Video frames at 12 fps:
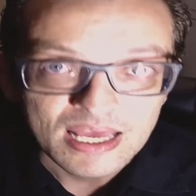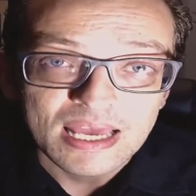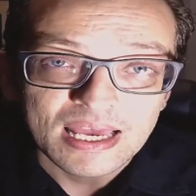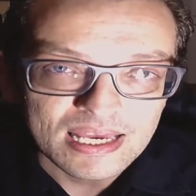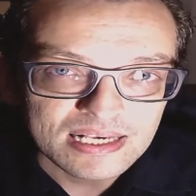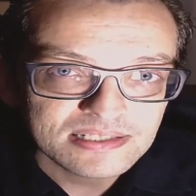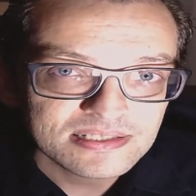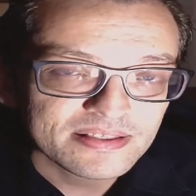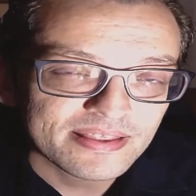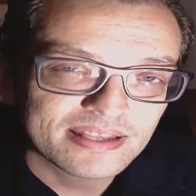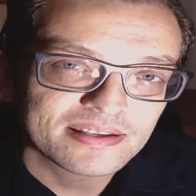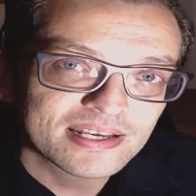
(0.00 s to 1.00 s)
is
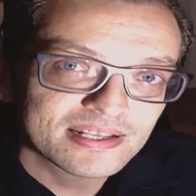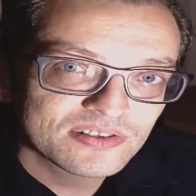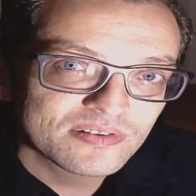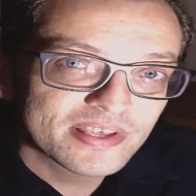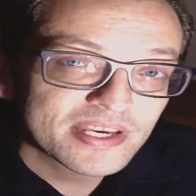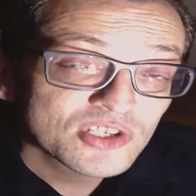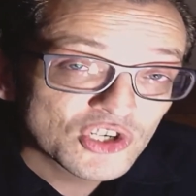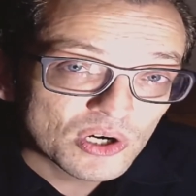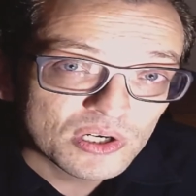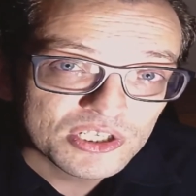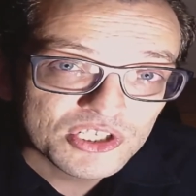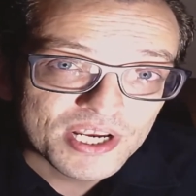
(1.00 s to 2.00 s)
that it, they
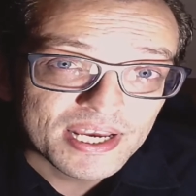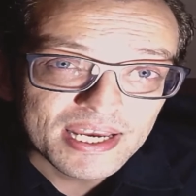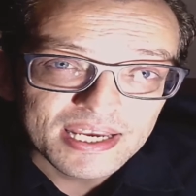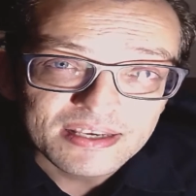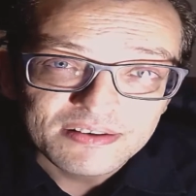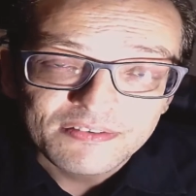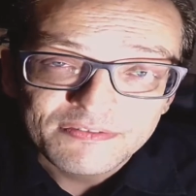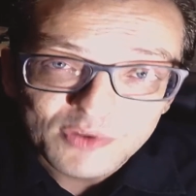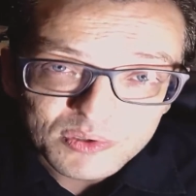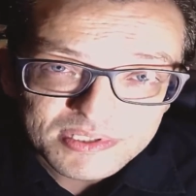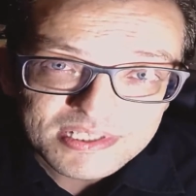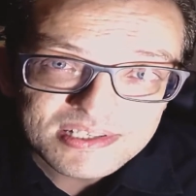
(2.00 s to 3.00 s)
charge a
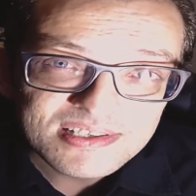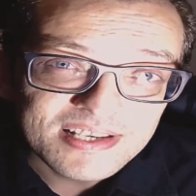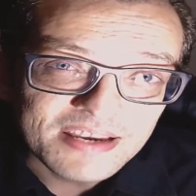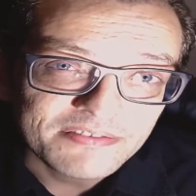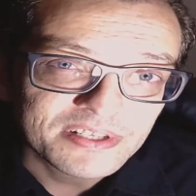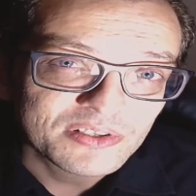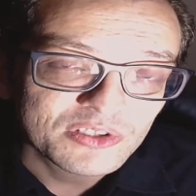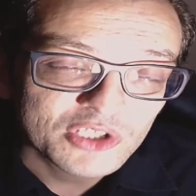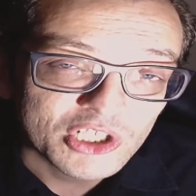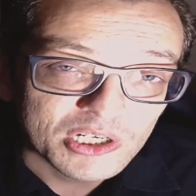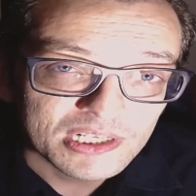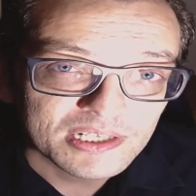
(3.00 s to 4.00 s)

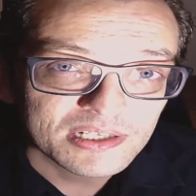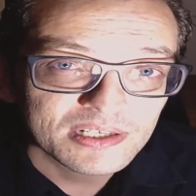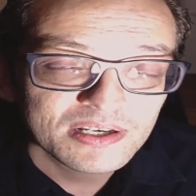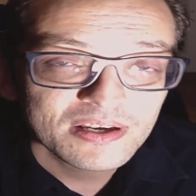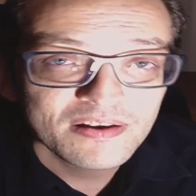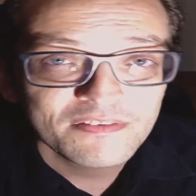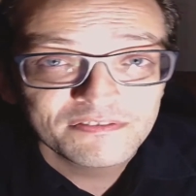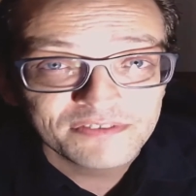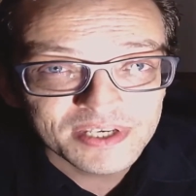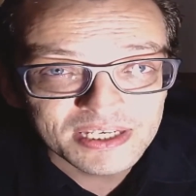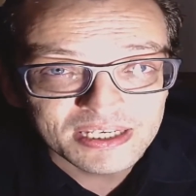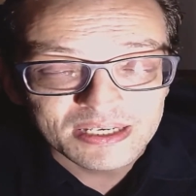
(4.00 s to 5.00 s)
$47
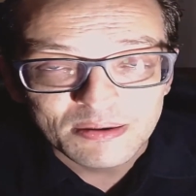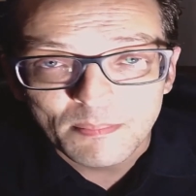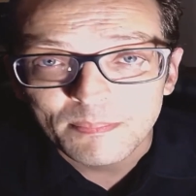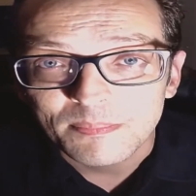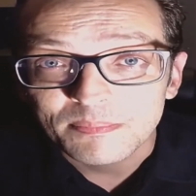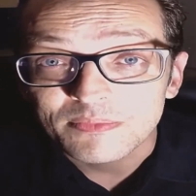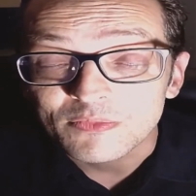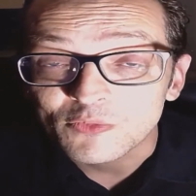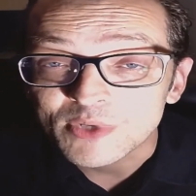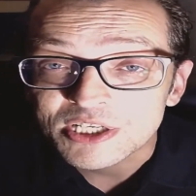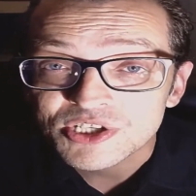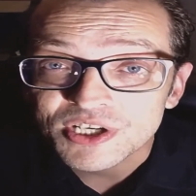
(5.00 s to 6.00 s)
fee,
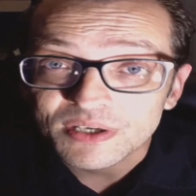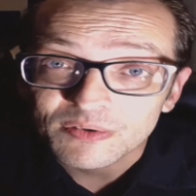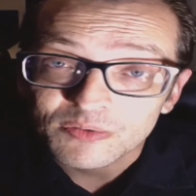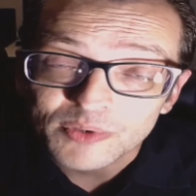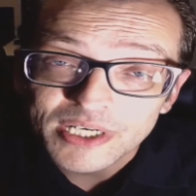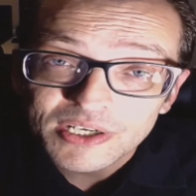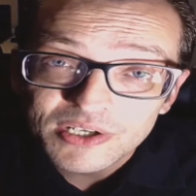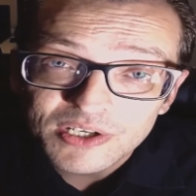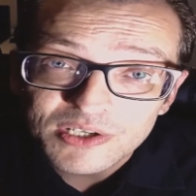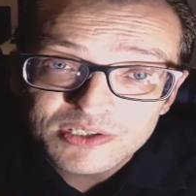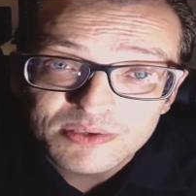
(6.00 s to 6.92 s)
which recurs